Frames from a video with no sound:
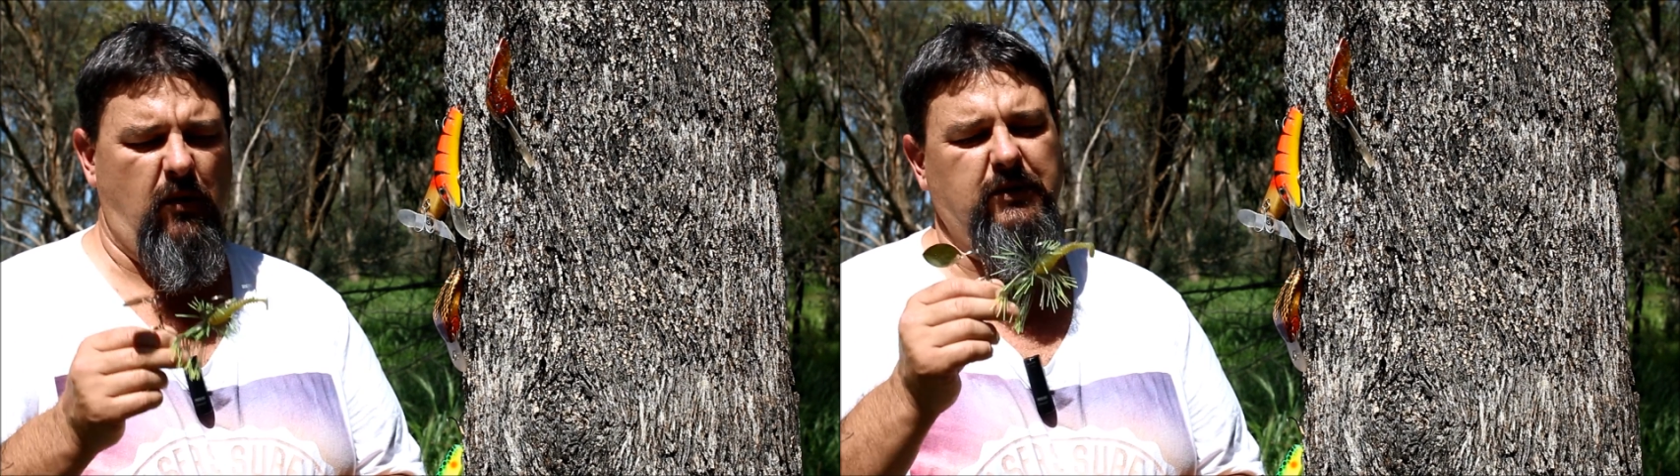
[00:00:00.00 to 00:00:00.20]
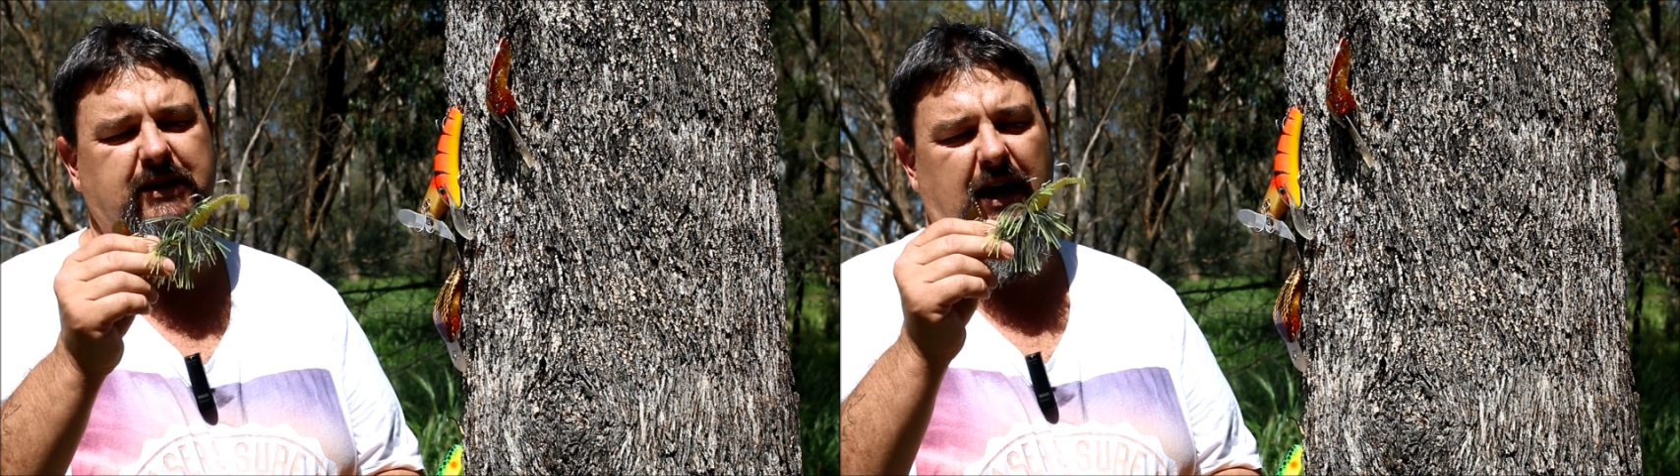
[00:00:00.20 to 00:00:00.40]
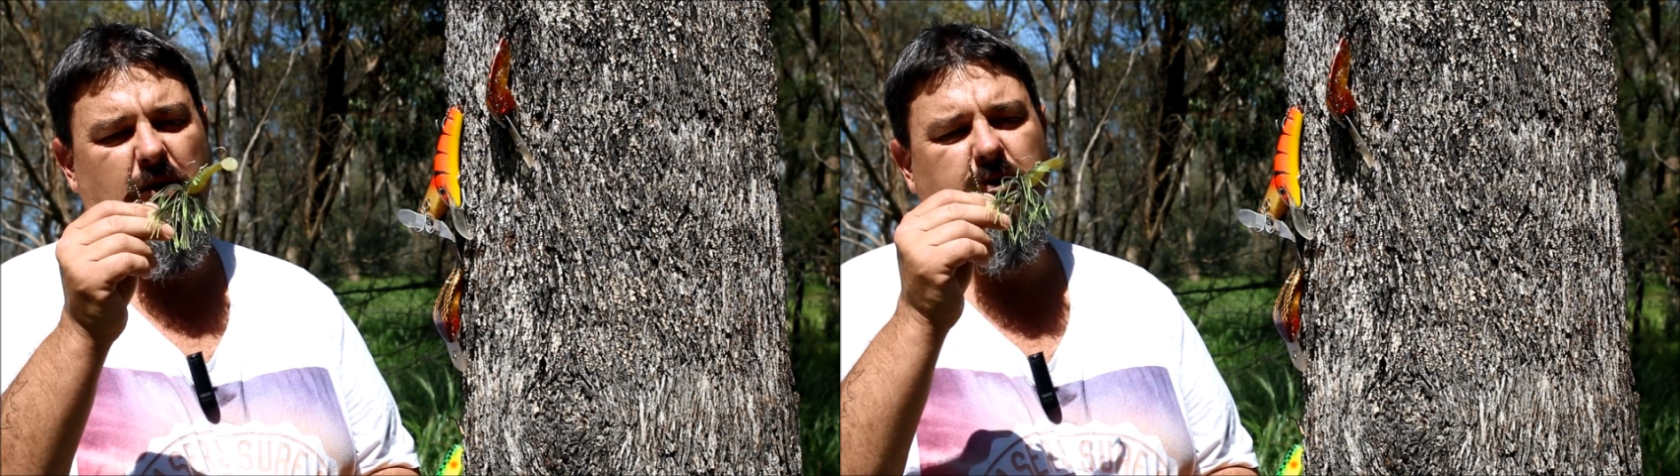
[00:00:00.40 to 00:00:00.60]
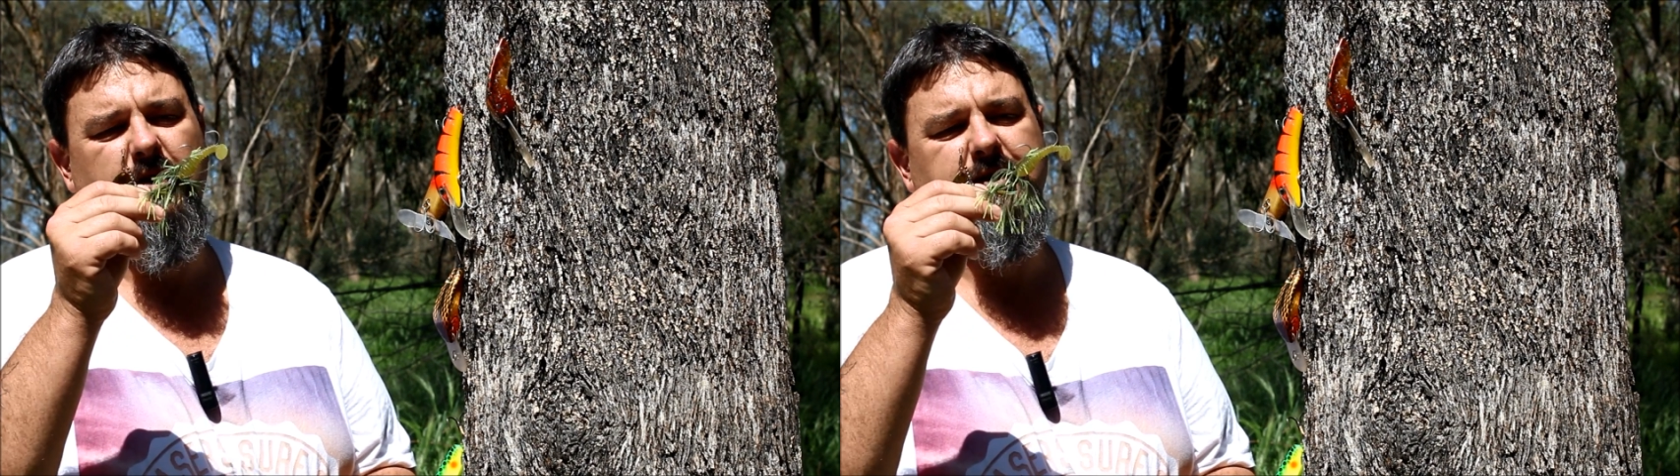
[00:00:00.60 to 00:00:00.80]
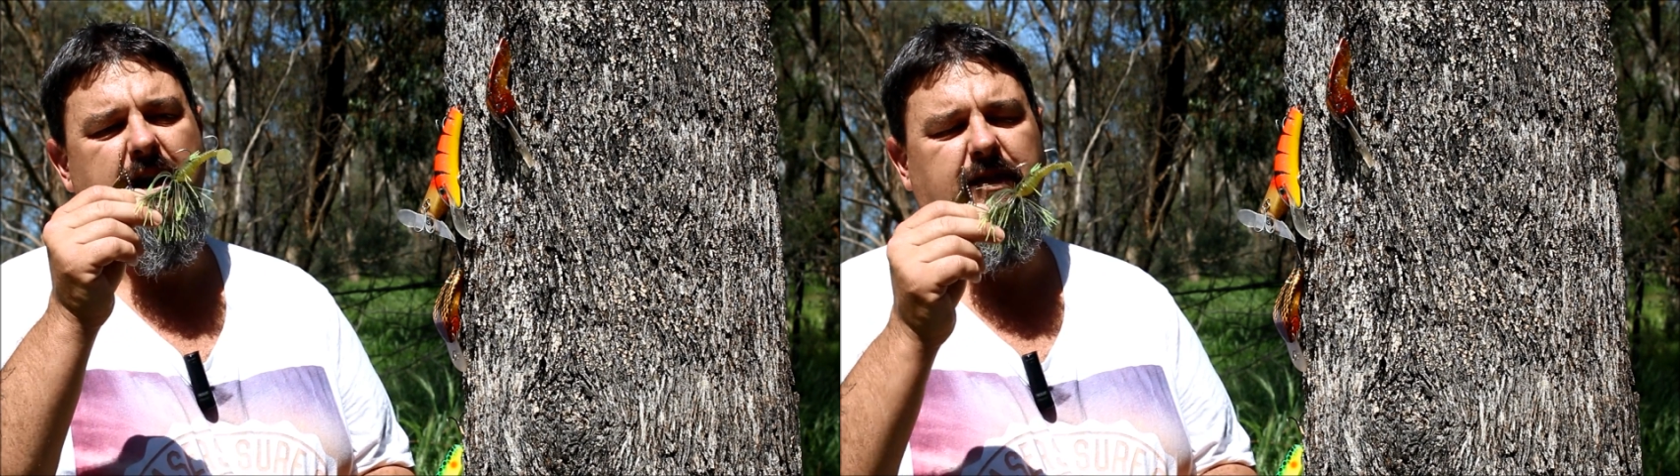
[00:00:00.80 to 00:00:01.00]
I would say I would
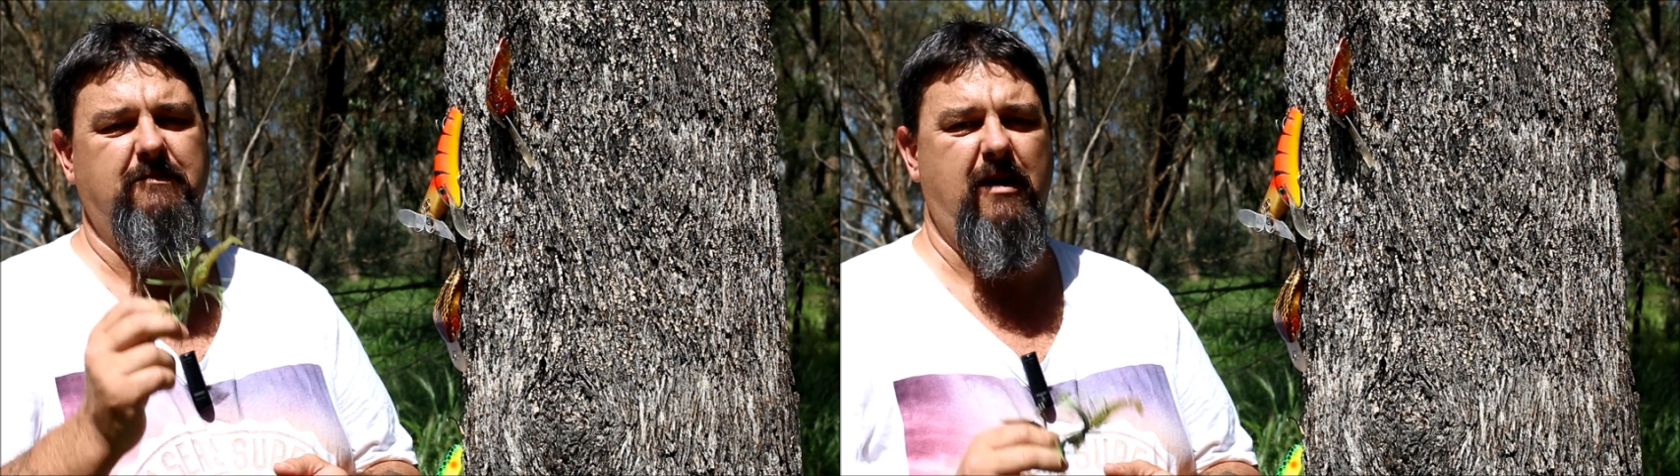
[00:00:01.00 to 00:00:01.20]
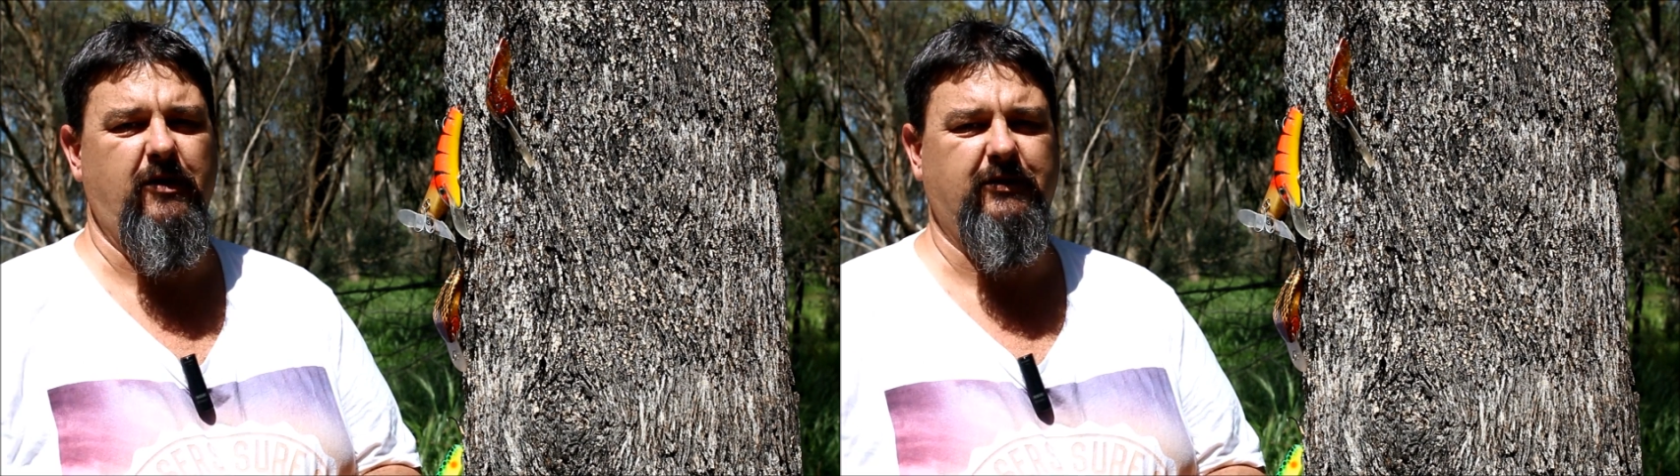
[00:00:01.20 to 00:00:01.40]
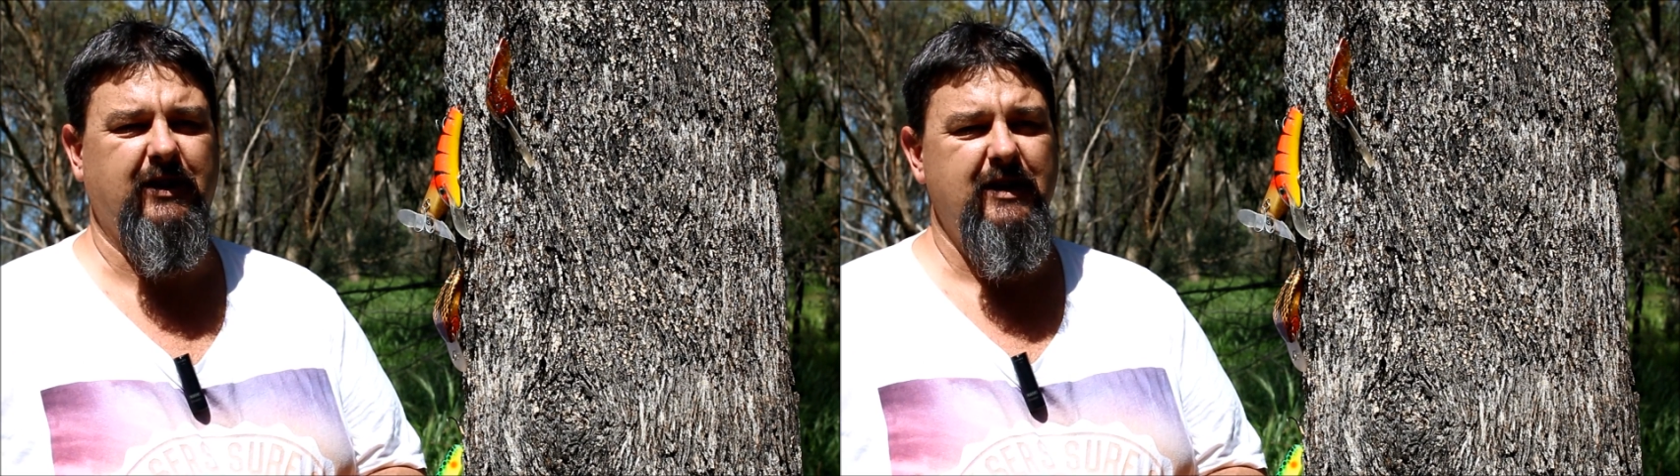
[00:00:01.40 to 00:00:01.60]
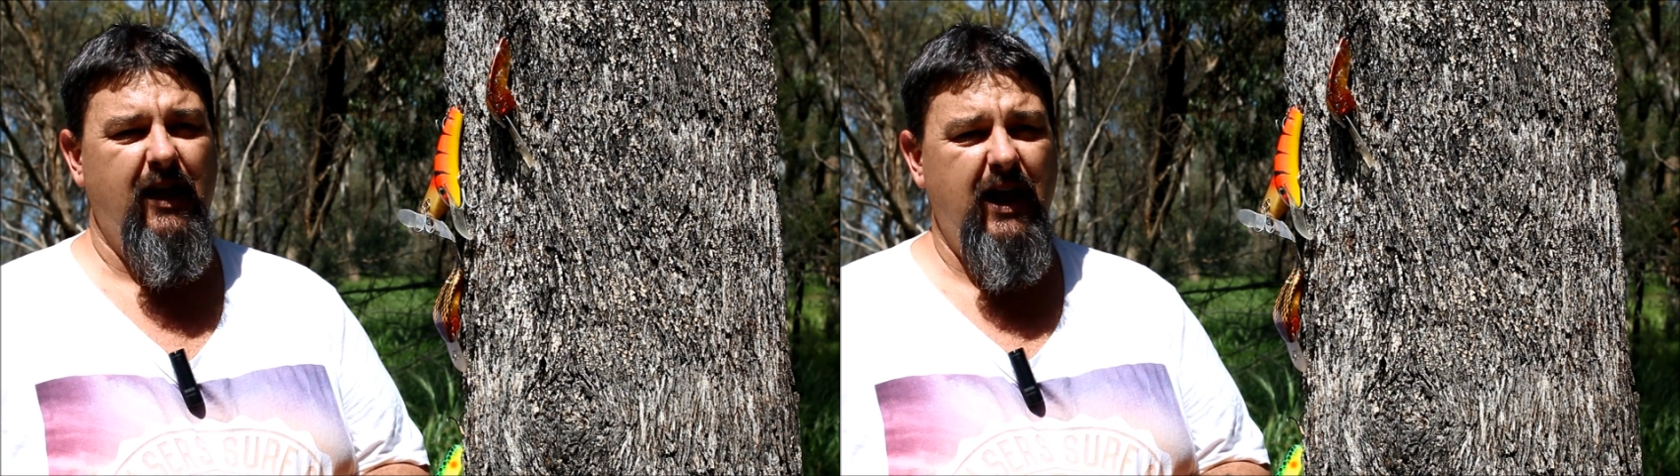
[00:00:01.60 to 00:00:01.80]
use that in the most.